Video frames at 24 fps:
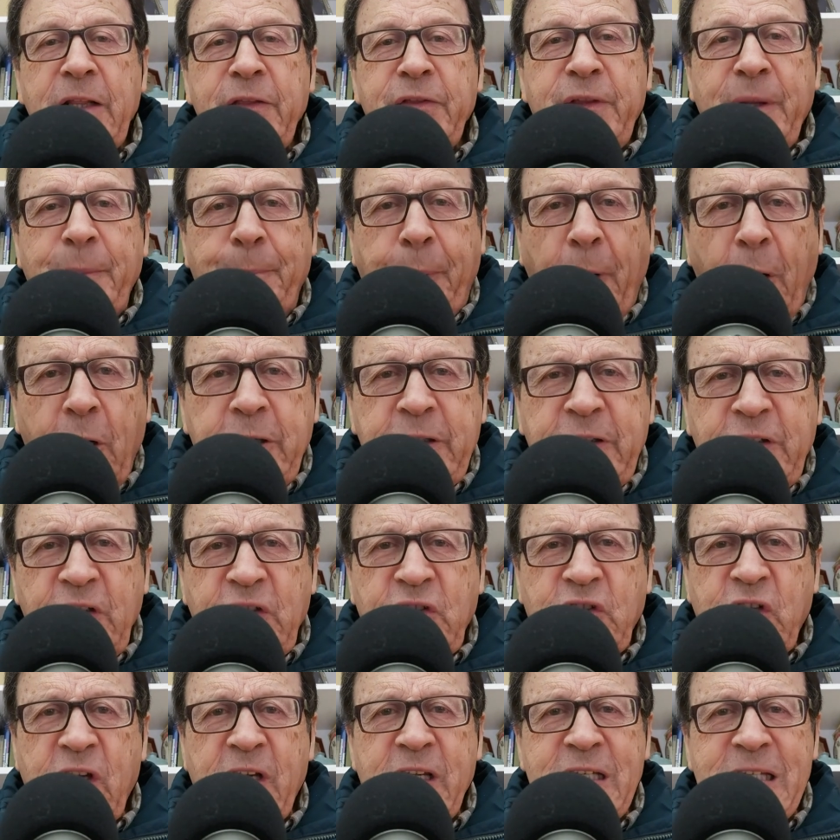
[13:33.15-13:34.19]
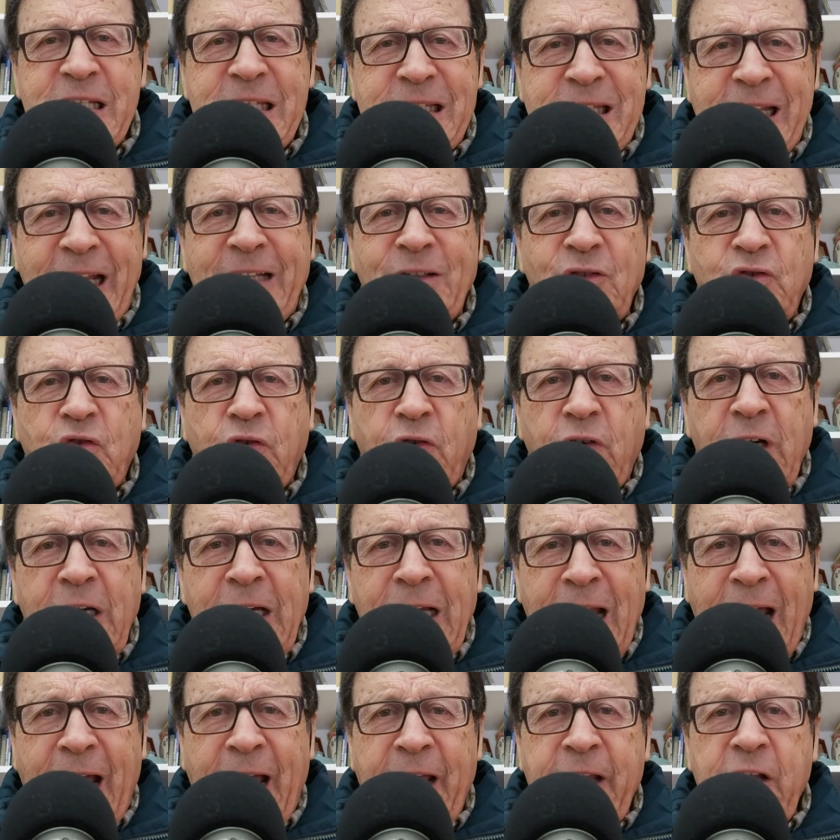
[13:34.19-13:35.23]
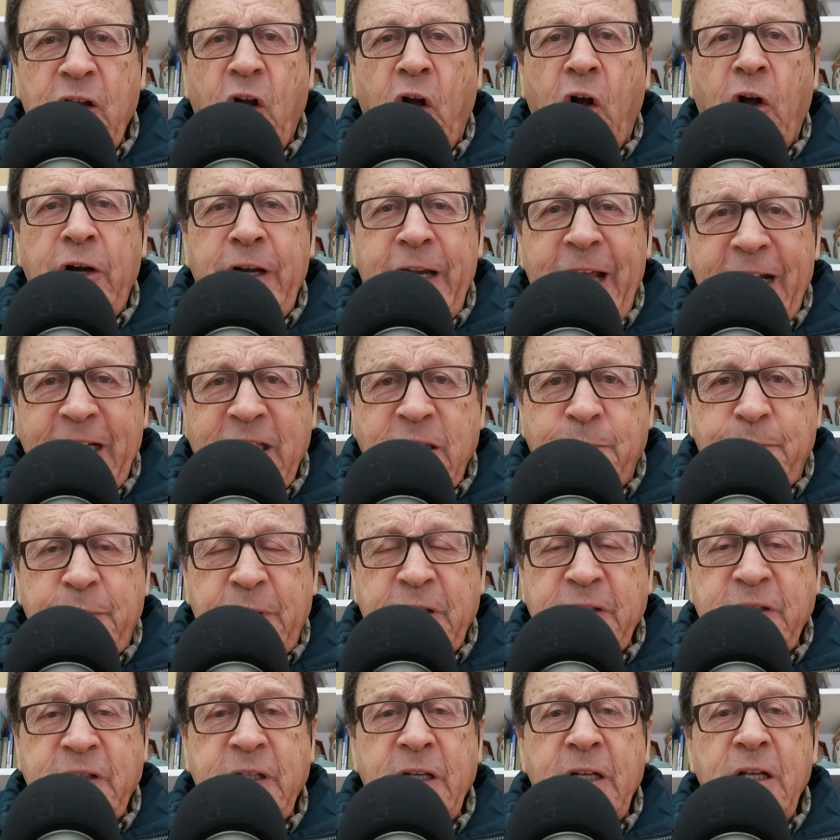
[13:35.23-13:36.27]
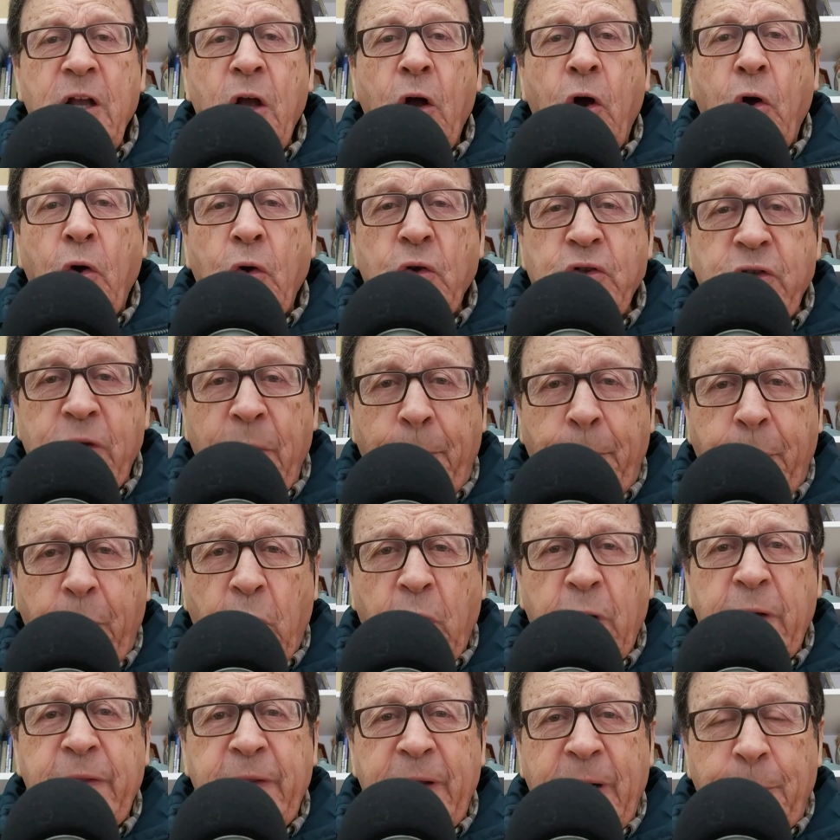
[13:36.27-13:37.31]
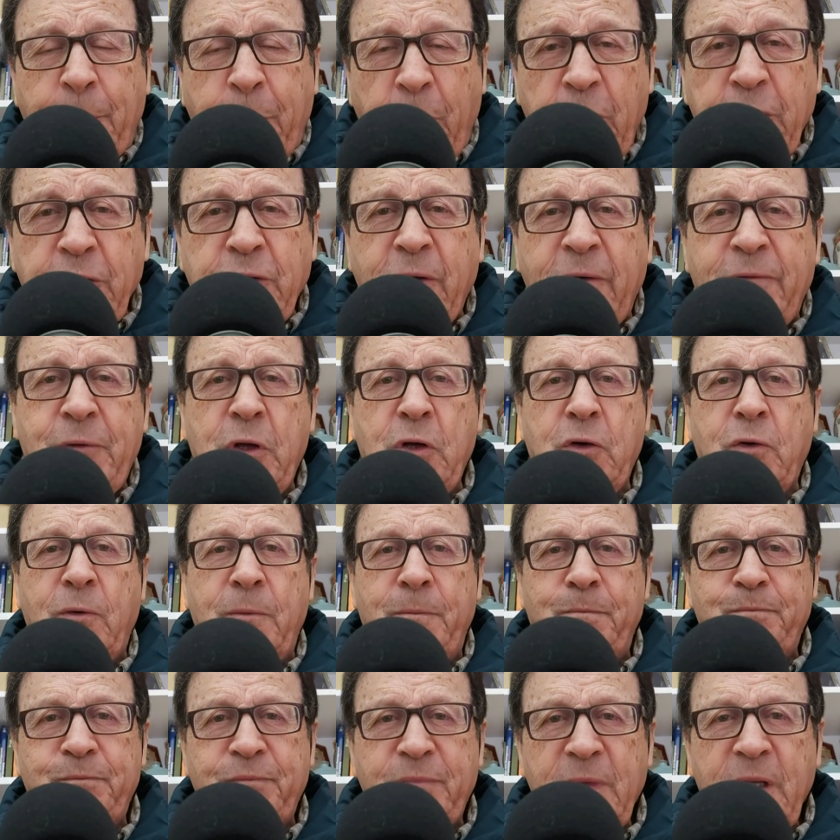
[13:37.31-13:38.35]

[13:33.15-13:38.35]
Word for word: the politicians tend to rely on experts who support their point of view.